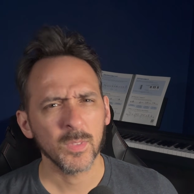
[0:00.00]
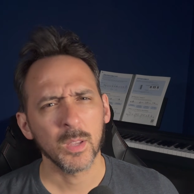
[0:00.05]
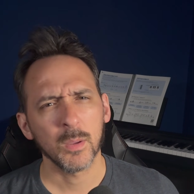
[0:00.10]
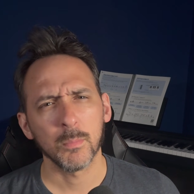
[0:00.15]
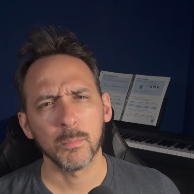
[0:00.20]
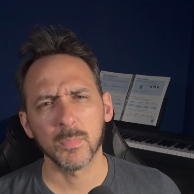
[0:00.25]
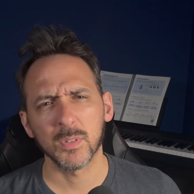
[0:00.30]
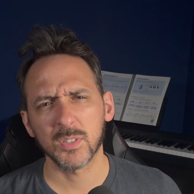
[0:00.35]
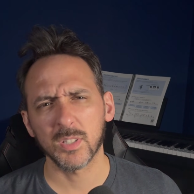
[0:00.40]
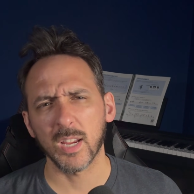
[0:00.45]

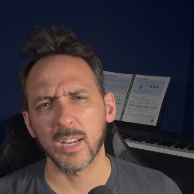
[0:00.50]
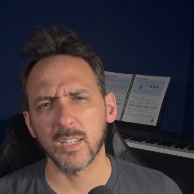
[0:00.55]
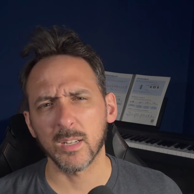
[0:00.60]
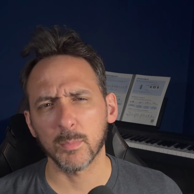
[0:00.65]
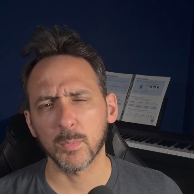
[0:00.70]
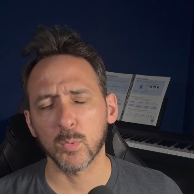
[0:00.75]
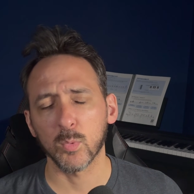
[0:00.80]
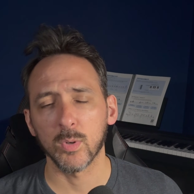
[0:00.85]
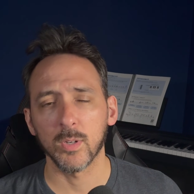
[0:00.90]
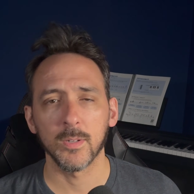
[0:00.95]
Mistake
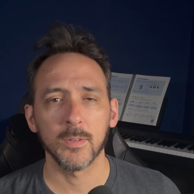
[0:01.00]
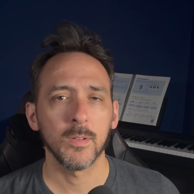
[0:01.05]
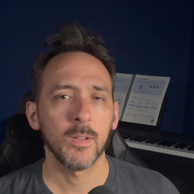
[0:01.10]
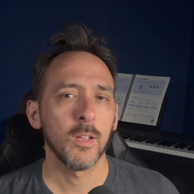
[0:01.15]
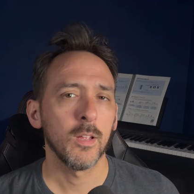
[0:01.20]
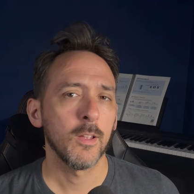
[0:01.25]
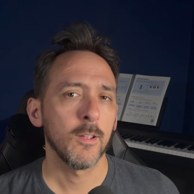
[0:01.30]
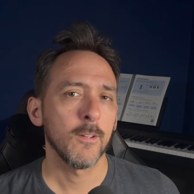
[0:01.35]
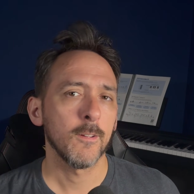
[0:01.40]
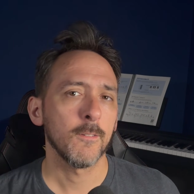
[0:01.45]
number one,
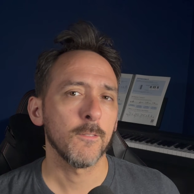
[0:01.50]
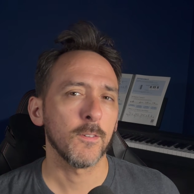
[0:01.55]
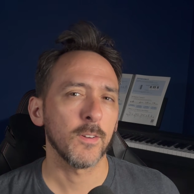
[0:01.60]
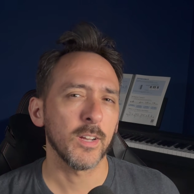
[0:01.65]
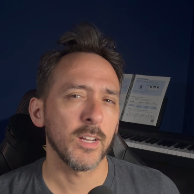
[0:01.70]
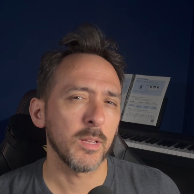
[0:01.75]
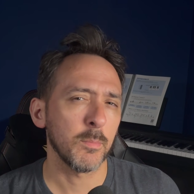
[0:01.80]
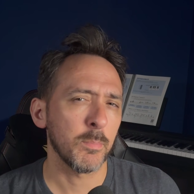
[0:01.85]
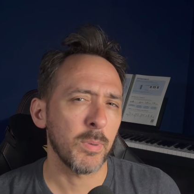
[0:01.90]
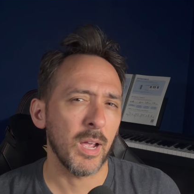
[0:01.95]

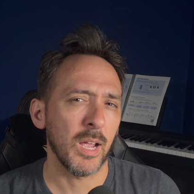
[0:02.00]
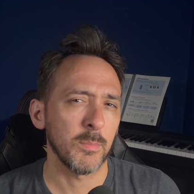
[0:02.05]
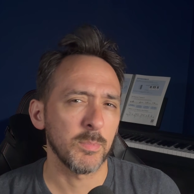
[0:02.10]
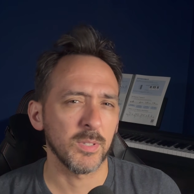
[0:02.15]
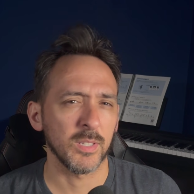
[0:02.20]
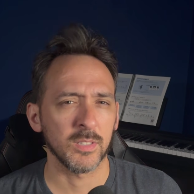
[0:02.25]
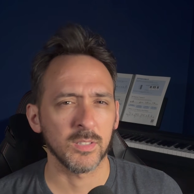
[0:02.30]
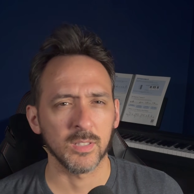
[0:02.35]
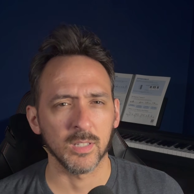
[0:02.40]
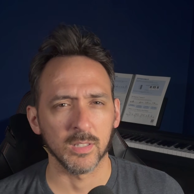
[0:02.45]
forgetting pipes
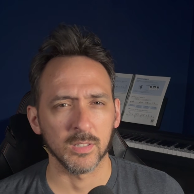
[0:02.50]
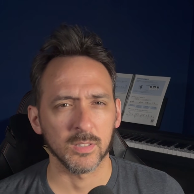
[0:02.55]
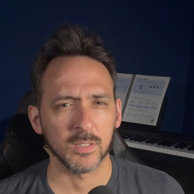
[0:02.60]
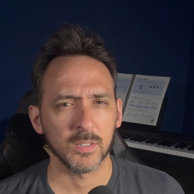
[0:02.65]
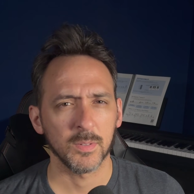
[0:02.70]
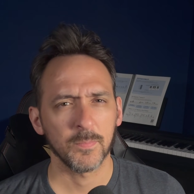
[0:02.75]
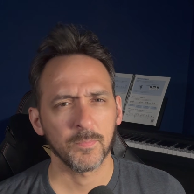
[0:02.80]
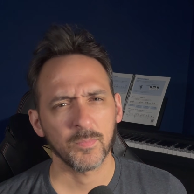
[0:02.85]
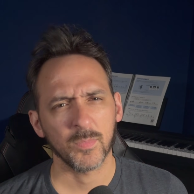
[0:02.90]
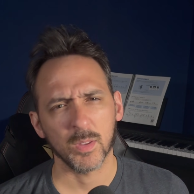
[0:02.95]

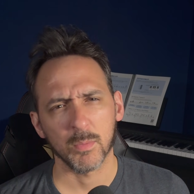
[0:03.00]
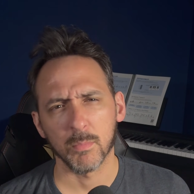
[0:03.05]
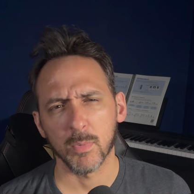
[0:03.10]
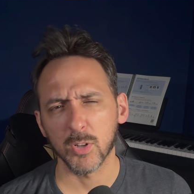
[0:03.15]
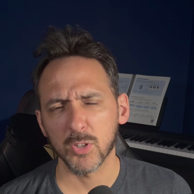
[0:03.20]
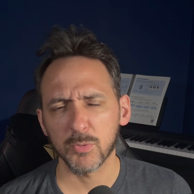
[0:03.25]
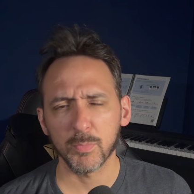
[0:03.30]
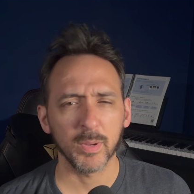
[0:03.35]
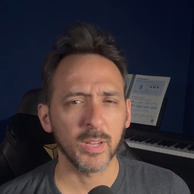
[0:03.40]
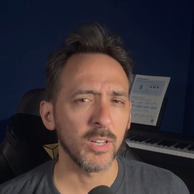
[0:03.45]
exist.
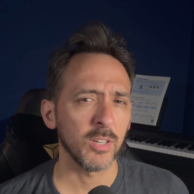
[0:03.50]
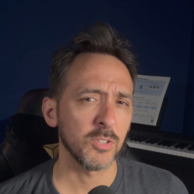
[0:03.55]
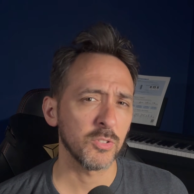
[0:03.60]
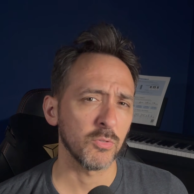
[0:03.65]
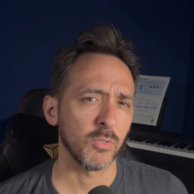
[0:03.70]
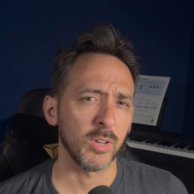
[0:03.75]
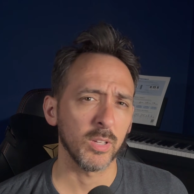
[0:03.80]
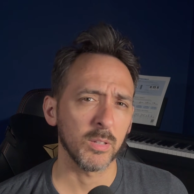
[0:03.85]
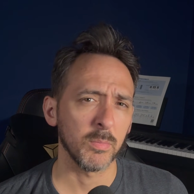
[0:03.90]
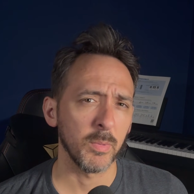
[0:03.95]
Most beginners
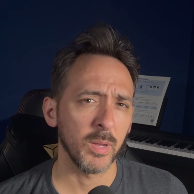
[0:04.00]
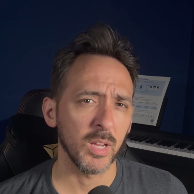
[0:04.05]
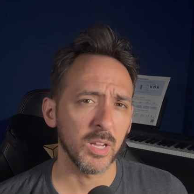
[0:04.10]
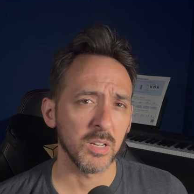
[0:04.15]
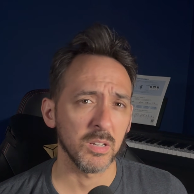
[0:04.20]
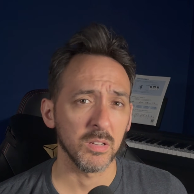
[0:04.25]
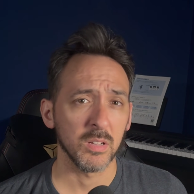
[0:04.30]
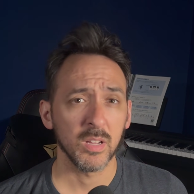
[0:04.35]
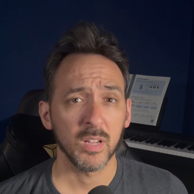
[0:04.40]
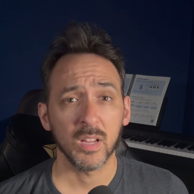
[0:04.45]
run a
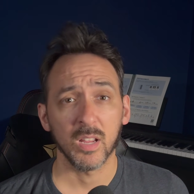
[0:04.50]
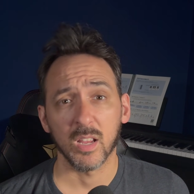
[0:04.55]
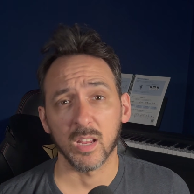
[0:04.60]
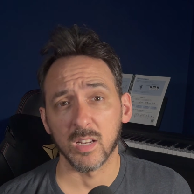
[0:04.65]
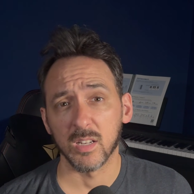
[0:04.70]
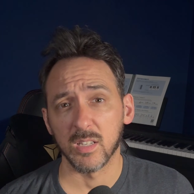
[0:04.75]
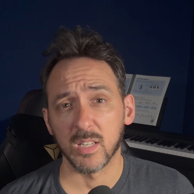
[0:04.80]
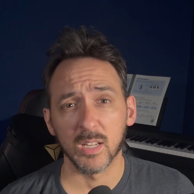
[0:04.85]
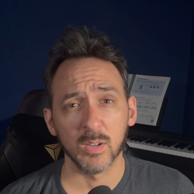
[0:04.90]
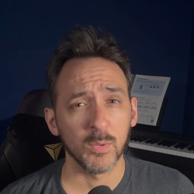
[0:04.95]
command
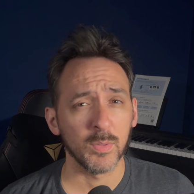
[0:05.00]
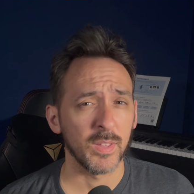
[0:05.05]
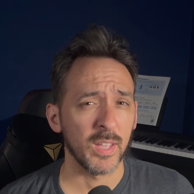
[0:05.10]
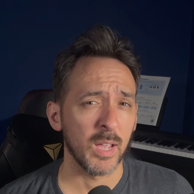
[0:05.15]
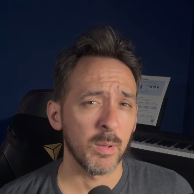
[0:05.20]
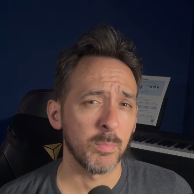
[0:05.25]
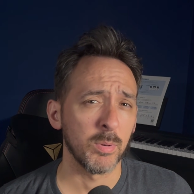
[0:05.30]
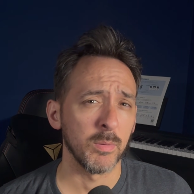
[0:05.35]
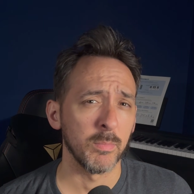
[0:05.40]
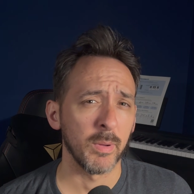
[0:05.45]
and deal with the
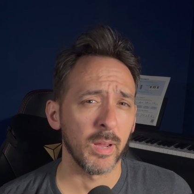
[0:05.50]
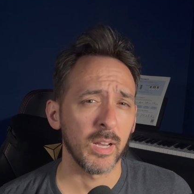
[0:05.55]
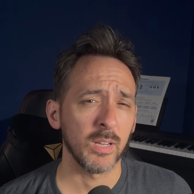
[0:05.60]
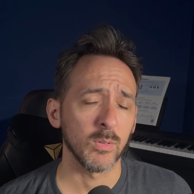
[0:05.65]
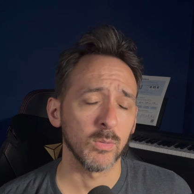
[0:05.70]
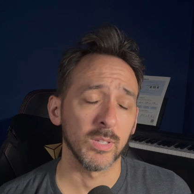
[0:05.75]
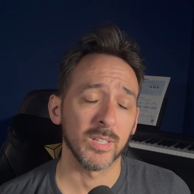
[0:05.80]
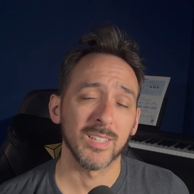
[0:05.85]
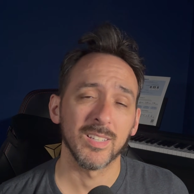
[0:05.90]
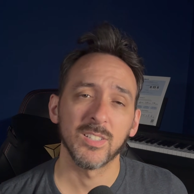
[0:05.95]
output
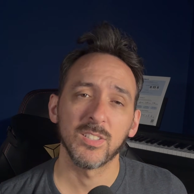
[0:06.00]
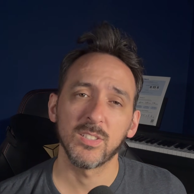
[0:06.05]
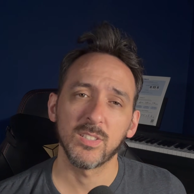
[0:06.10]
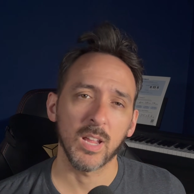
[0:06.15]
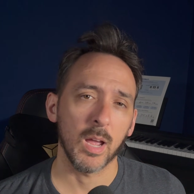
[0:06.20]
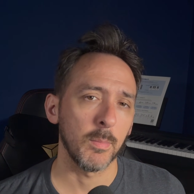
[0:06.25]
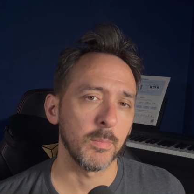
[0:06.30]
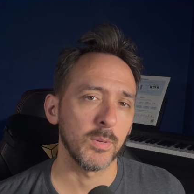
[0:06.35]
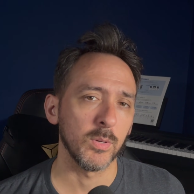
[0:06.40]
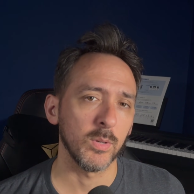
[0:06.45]
manually.
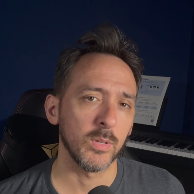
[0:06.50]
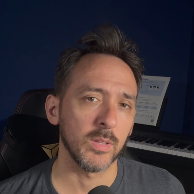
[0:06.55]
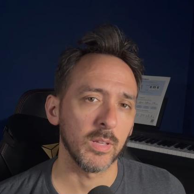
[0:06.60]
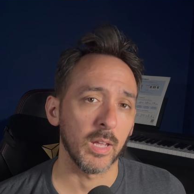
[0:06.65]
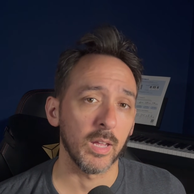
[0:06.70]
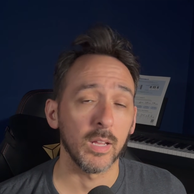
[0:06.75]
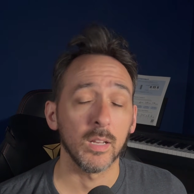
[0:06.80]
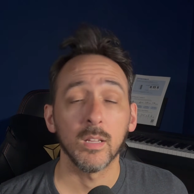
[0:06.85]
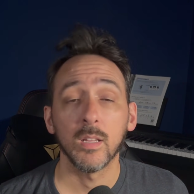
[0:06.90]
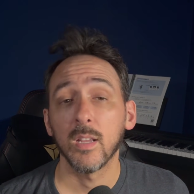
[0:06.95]
Stop doing
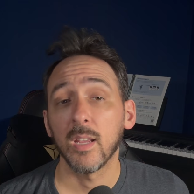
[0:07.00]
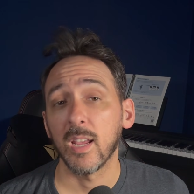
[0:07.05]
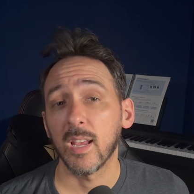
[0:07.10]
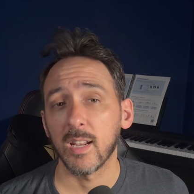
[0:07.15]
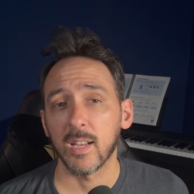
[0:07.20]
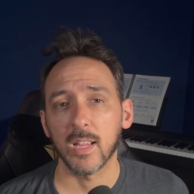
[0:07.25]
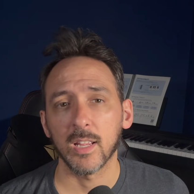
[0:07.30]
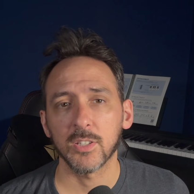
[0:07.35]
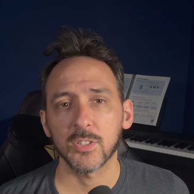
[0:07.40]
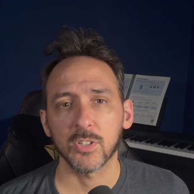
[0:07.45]
that
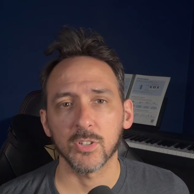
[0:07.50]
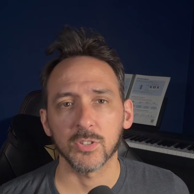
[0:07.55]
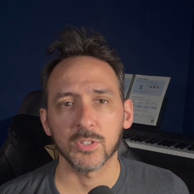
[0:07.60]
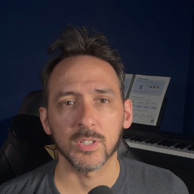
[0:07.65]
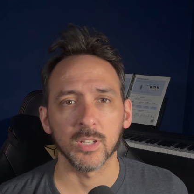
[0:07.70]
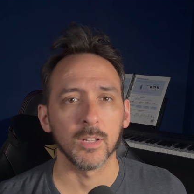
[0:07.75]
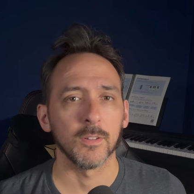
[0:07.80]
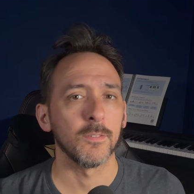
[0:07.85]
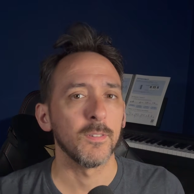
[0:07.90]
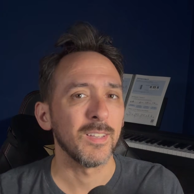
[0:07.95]
and ask
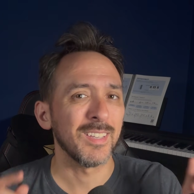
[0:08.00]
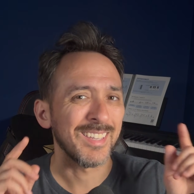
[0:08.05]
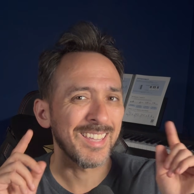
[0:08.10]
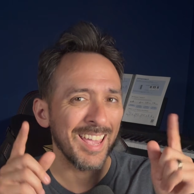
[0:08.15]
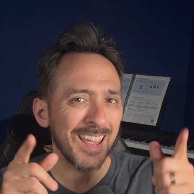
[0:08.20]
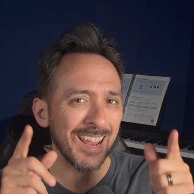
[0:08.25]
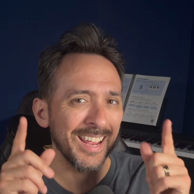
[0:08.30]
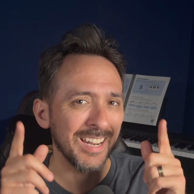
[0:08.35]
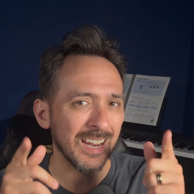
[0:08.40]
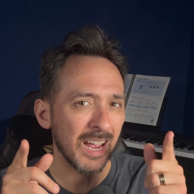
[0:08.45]
yourself,
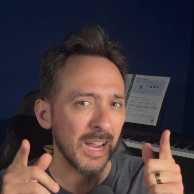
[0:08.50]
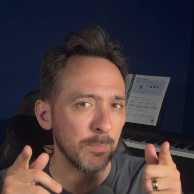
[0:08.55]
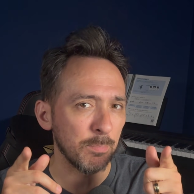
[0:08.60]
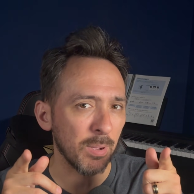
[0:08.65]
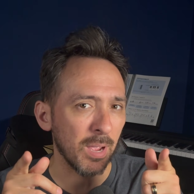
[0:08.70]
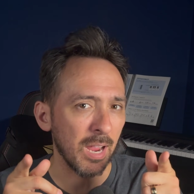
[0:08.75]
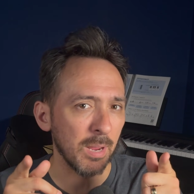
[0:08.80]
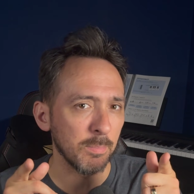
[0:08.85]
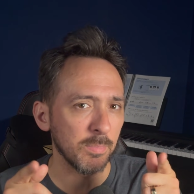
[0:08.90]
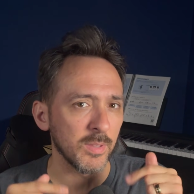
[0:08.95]
can I
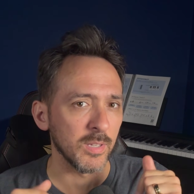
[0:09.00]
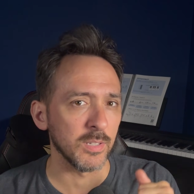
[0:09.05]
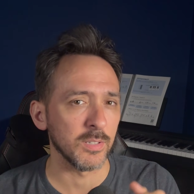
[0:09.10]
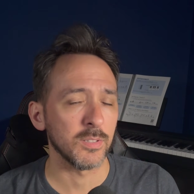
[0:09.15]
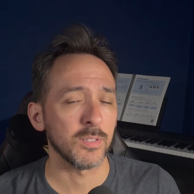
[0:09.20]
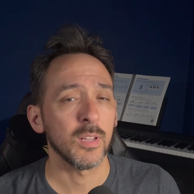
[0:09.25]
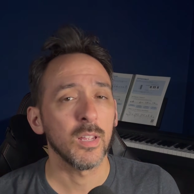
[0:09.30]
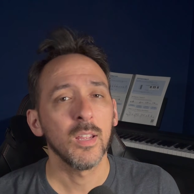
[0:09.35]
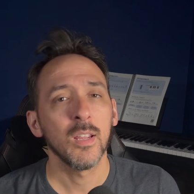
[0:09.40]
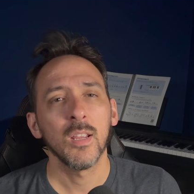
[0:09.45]
pipe
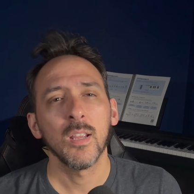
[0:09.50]
this?